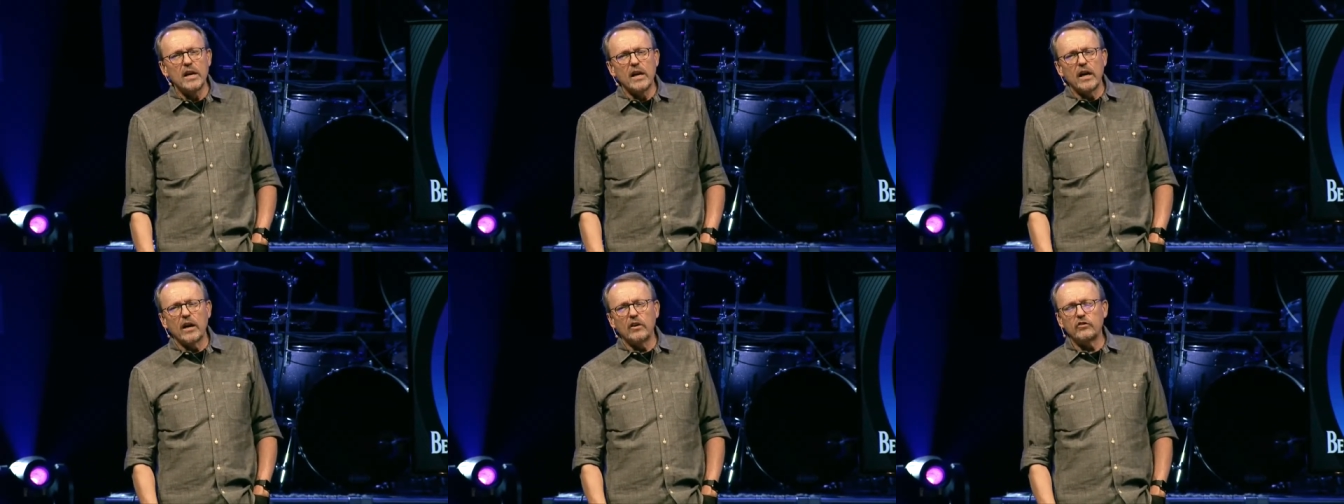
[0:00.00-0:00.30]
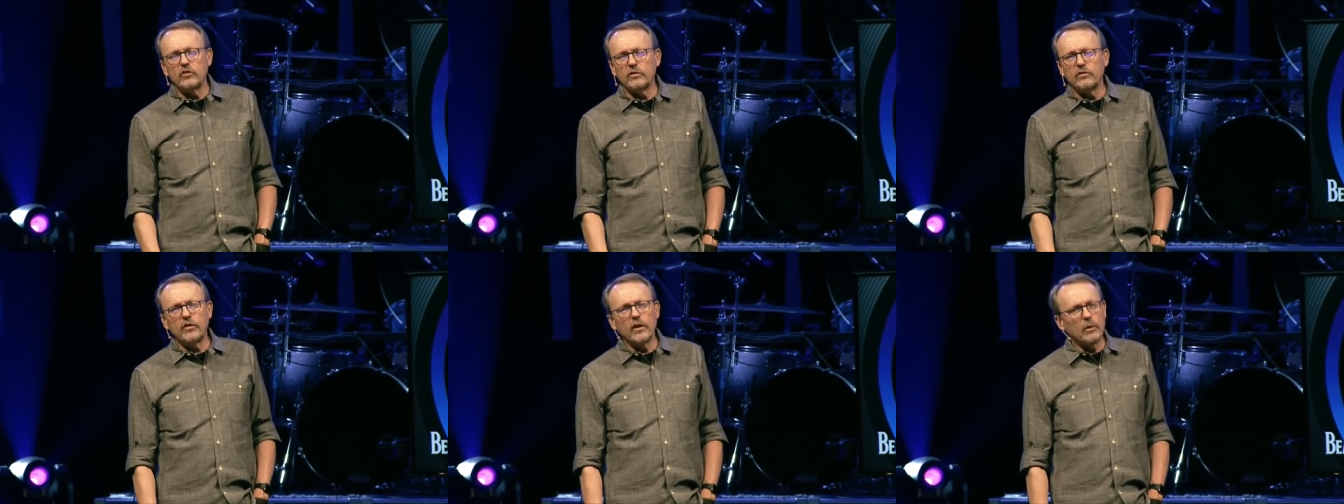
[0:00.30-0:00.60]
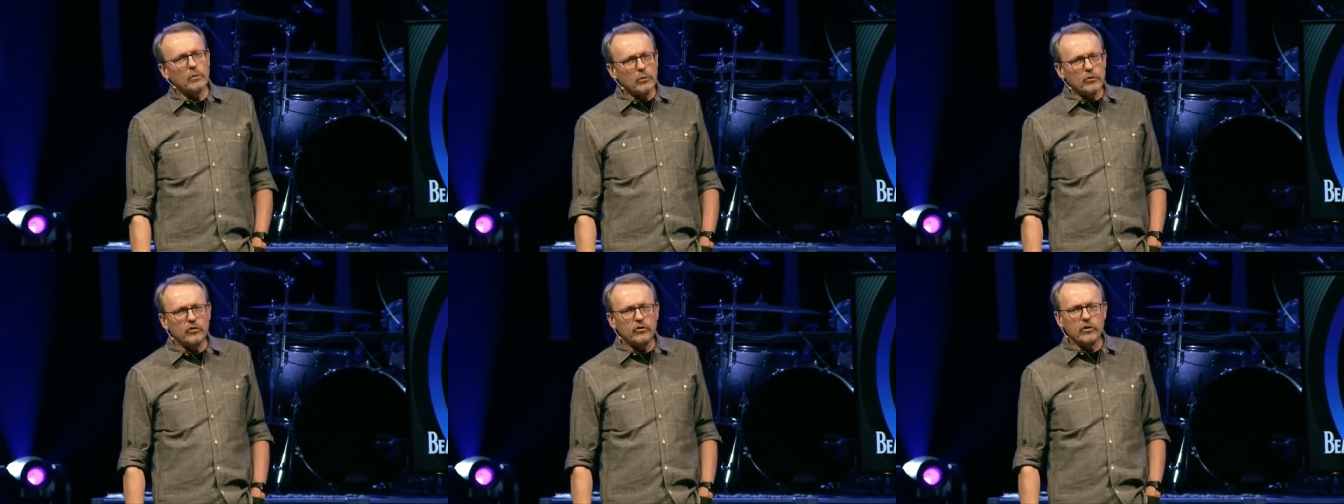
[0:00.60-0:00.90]
as if they
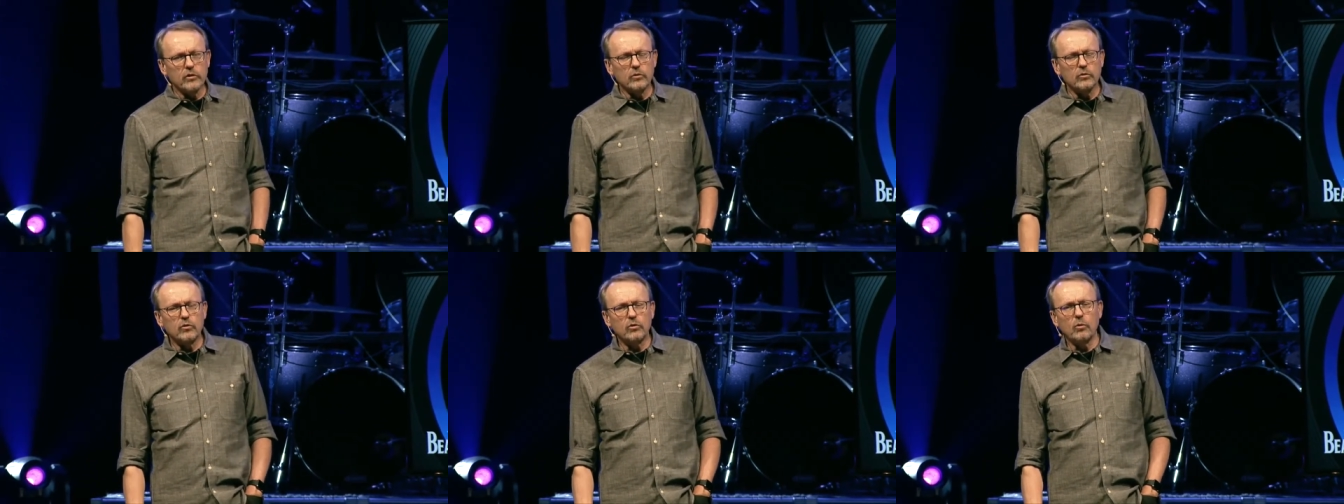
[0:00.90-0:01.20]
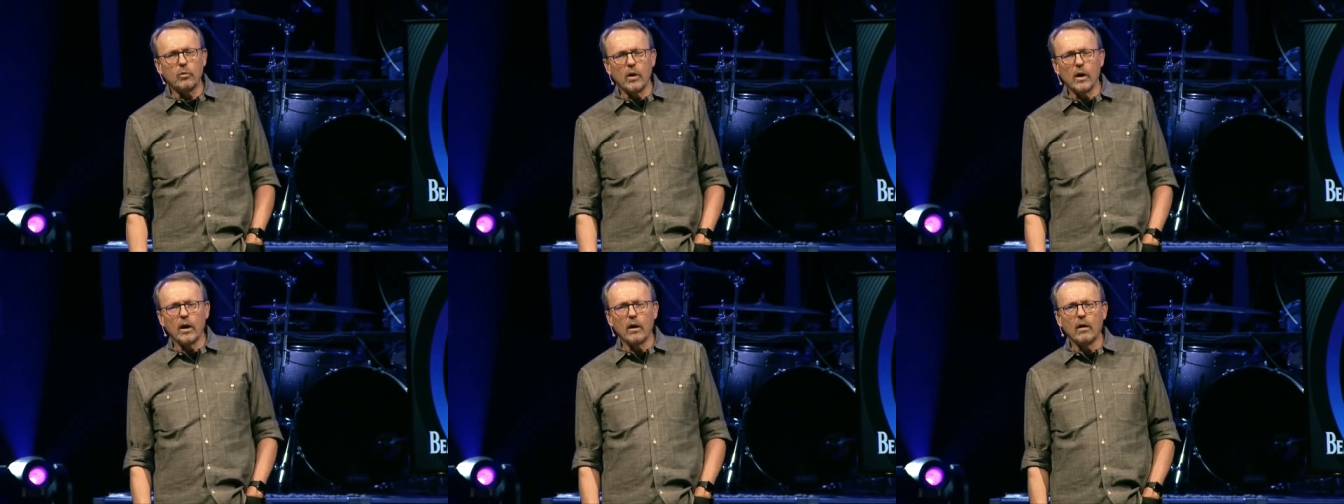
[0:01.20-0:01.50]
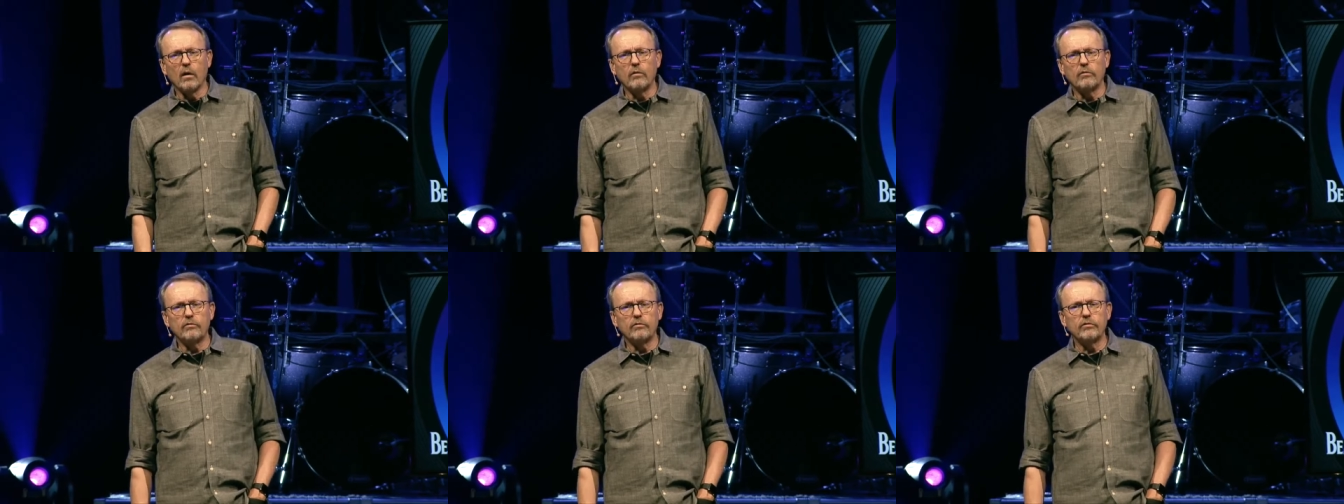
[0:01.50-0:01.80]
were still
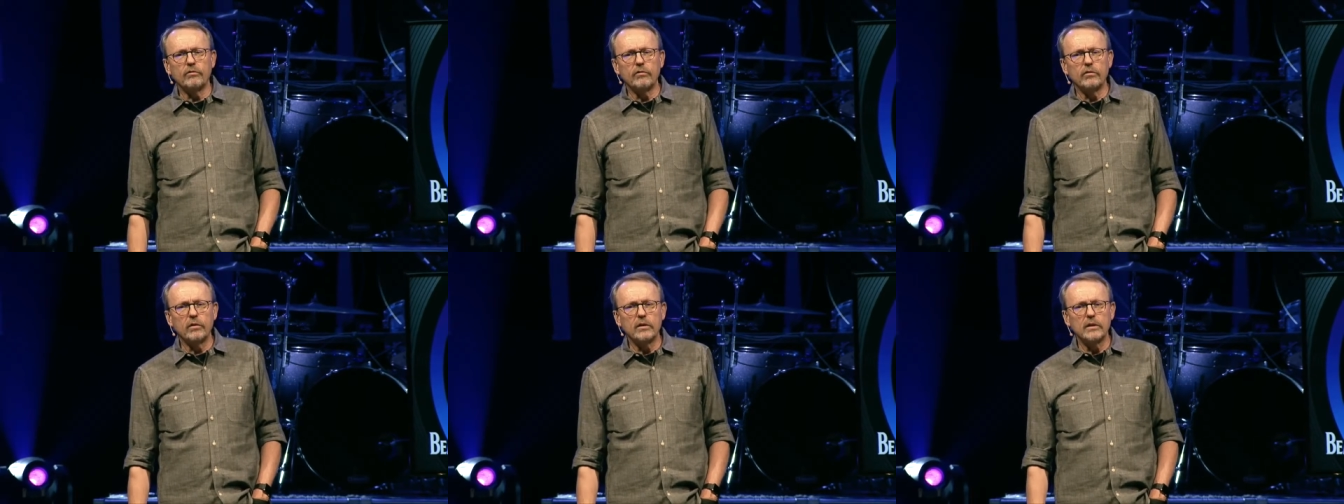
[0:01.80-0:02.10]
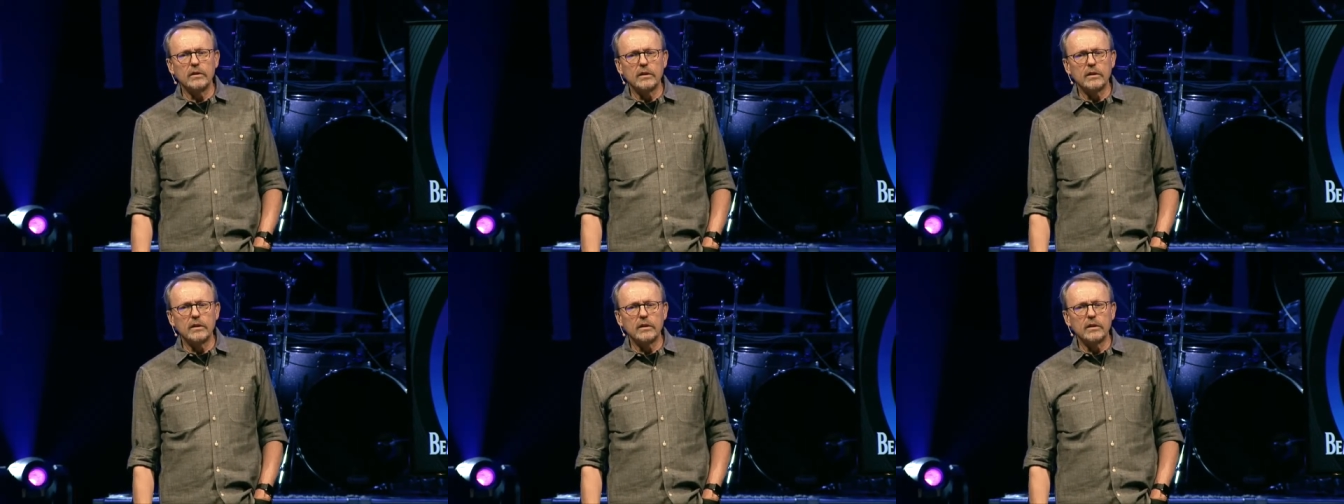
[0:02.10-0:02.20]
12.